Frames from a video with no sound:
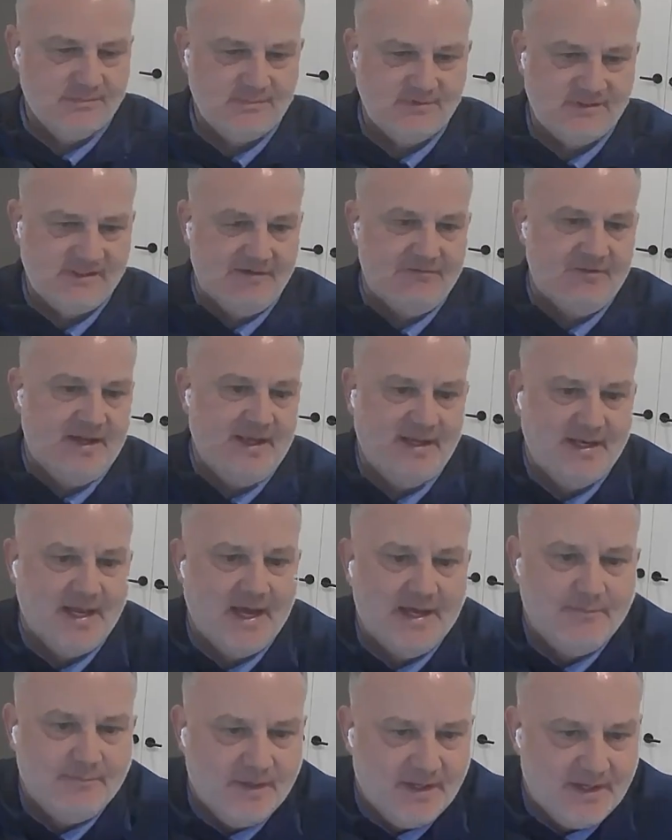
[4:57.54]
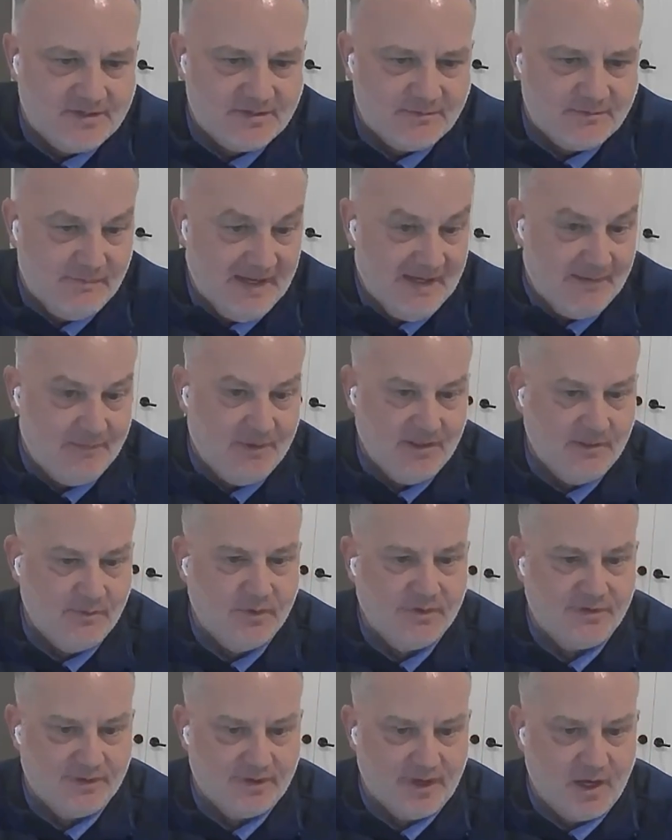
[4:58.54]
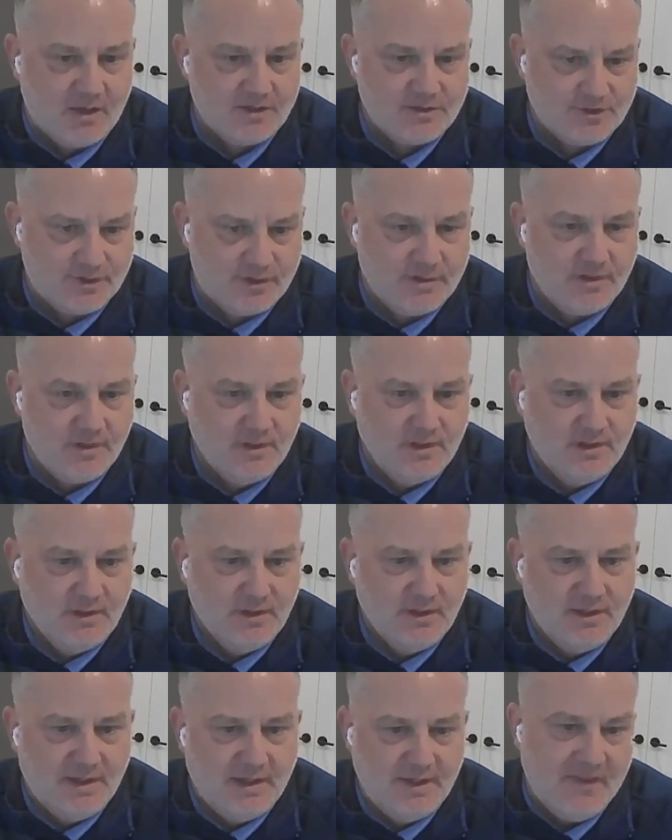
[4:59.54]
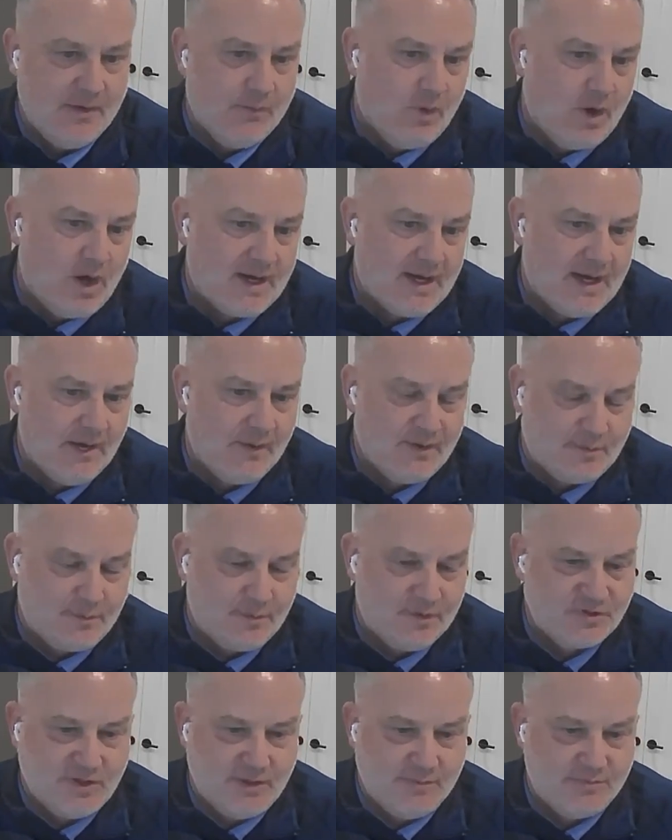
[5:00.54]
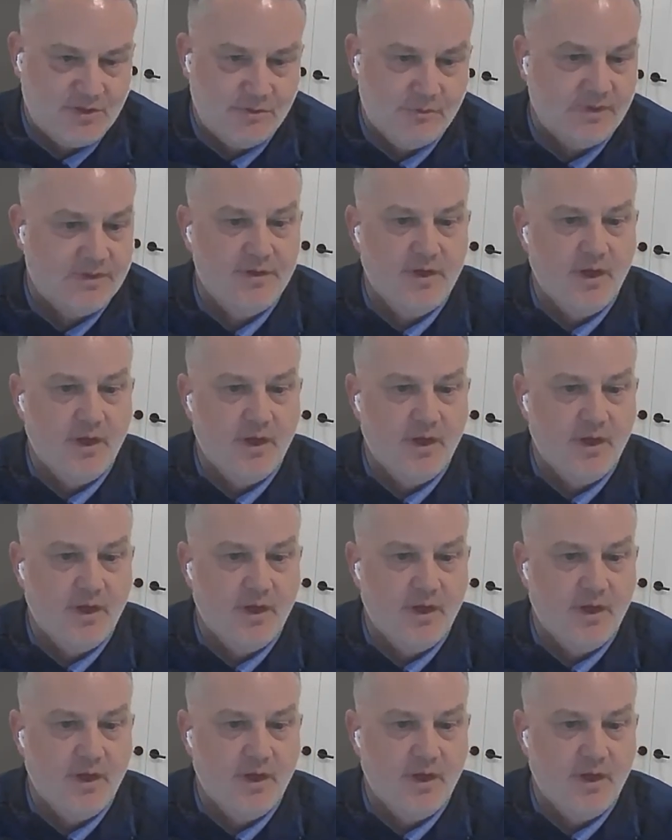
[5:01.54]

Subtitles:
7, 8, 9 minutes maybe with their doctor. And they walk out with a prescription with